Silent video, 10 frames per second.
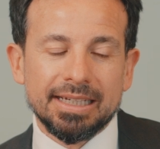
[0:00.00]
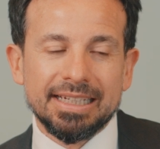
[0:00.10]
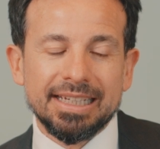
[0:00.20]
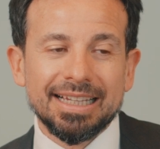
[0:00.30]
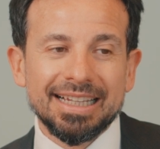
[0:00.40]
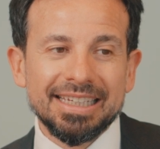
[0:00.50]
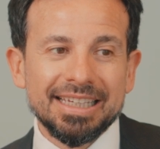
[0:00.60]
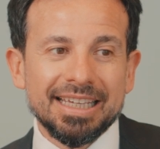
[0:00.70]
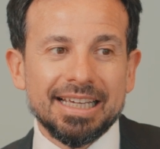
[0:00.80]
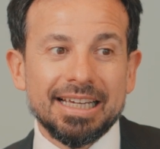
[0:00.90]

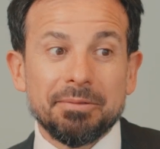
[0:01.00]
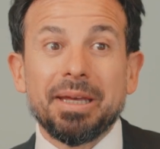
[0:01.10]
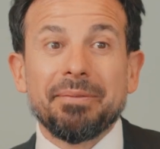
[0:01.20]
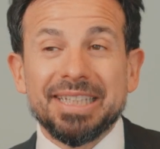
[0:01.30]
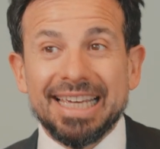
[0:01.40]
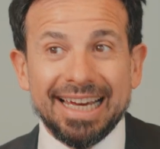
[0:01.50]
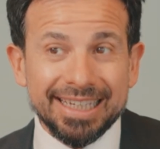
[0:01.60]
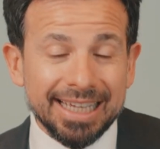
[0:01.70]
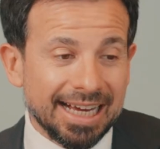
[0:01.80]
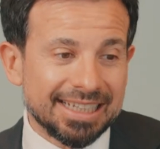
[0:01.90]
Italy. We have the
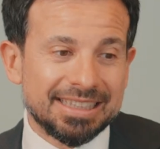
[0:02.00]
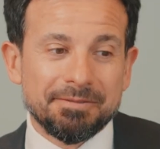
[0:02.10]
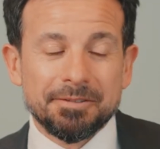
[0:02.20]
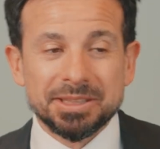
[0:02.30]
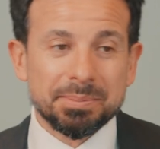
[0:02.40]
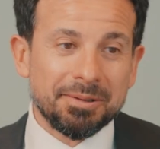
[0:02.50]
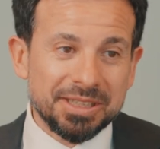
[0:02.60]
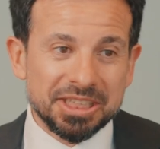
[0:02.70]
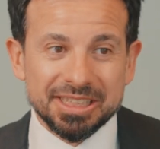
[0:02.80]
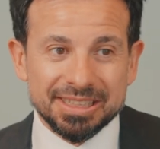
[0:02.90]
AI Act. The first
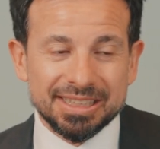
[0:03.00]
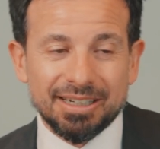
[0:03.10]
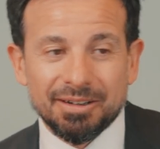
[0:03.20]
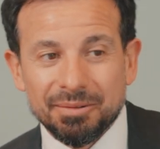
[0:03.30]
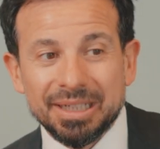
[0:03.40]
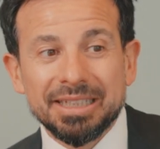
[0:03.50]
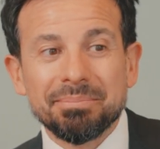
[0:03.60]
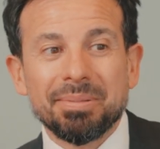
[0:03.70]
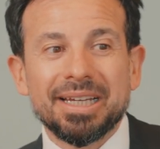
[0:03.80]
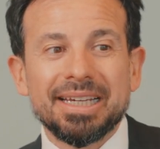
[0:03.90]
provisions are already
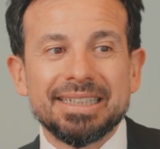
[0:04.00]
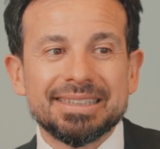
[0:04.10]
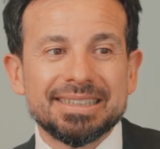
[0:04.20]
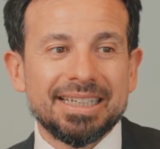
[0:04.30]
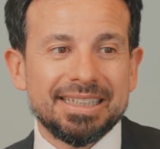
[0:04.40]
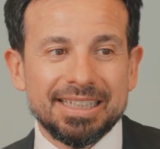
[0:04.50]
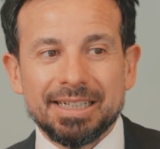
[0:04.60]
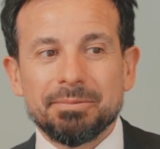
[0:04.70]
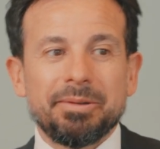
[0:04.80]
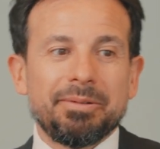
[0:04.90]
in place, and
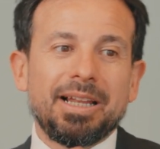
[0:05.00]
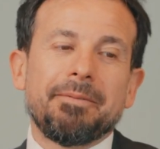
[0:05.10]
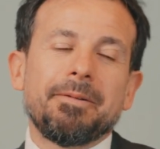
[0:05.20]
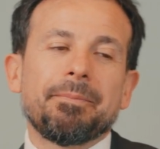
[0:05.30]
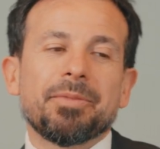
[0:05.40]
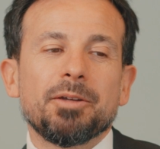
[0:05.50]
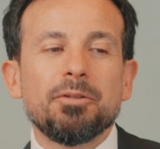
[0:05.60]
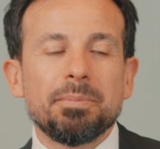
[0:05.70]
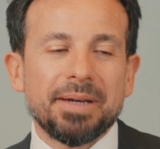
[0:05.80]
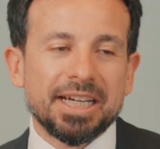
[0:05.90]
then we will have the
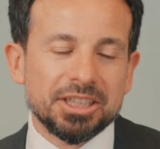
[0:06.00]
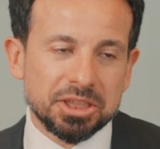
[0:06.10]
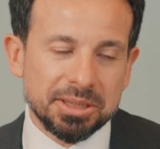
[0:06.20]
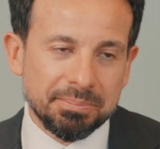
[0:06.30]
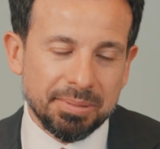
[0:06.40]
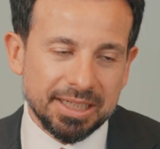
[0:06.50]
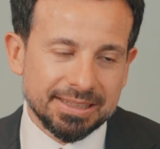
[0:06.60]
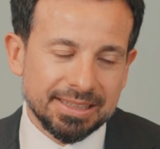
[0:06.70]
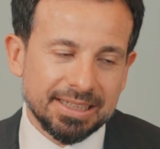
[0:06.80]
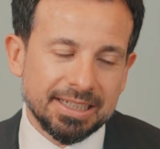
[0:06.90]
full package in
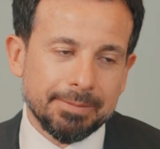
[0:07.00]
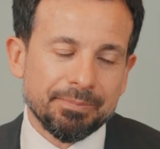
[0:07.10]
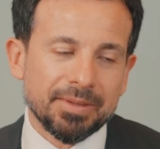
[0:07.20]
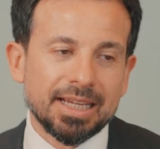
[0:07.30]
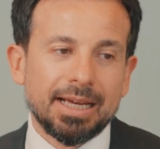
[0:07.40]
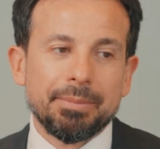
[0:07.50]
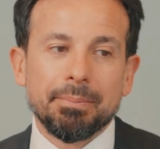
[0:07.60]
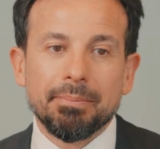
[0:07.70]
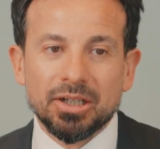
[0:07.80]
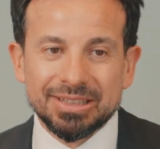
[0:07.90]
place in the
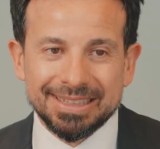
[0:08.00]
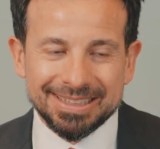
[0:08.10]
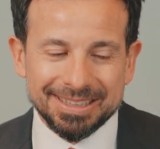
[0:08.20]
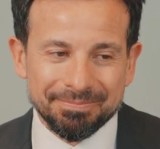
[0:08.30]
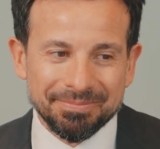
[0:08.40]
coming months.